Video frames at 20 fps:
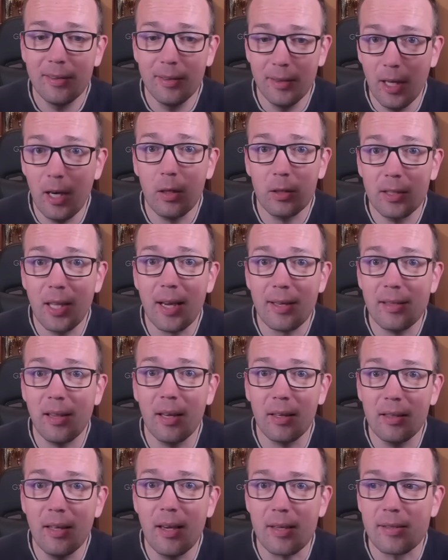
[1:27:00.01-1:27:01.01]
There are texts
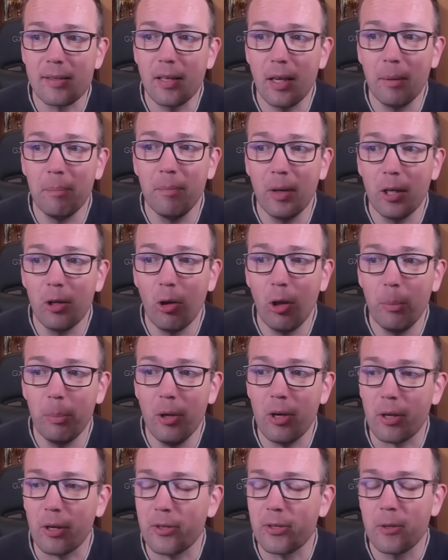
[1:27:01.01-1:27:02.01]
like this in all
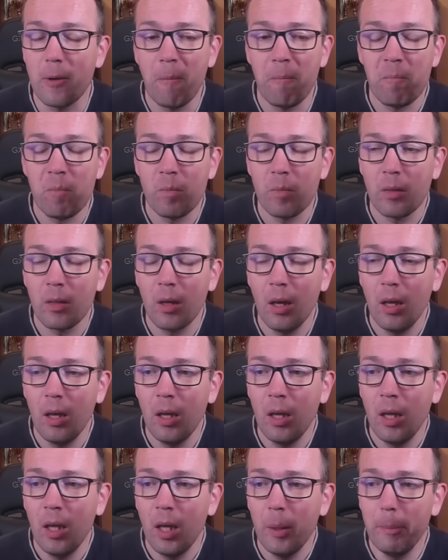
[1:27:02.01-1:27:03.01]
books.
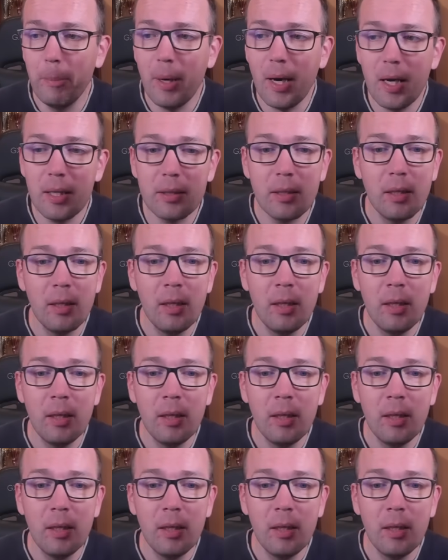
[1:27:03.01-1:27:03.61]
But